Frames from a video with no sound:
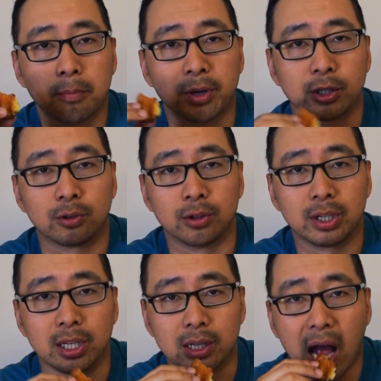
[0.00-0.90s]
pastry
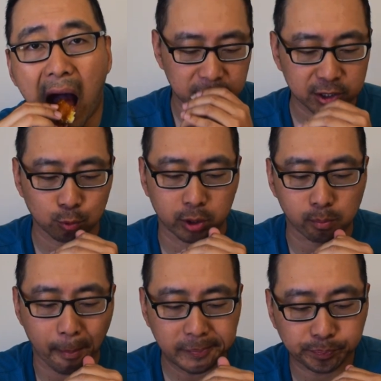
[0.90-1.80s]
to eat. Next one,
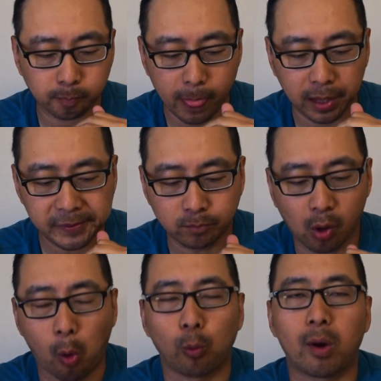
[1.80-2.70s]

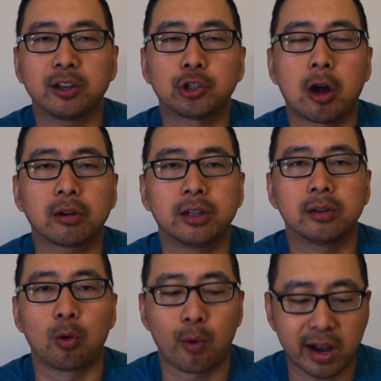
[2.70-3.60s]
white
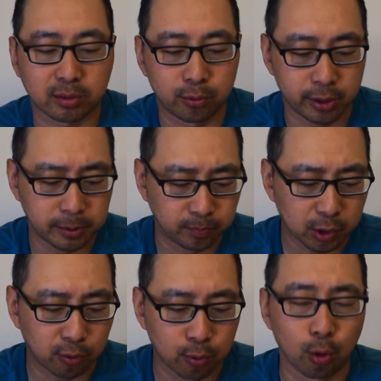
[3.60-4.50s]
chocolate raspberry
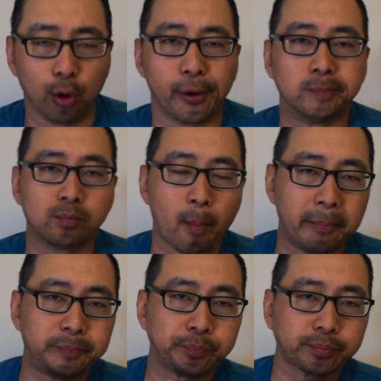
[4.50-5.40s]
cruller.
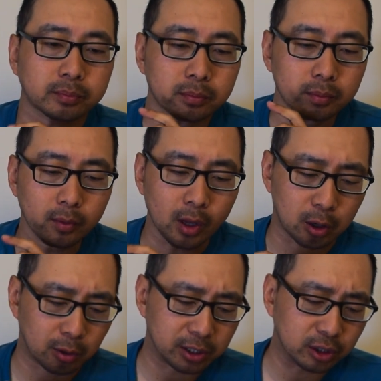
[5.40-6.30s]

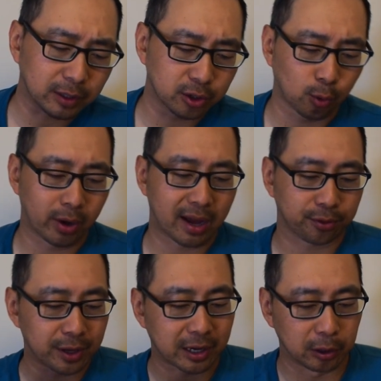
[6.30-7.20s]
Or at least that's the way I
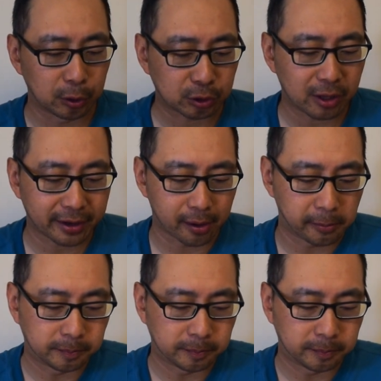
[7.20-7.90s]
think it looks like.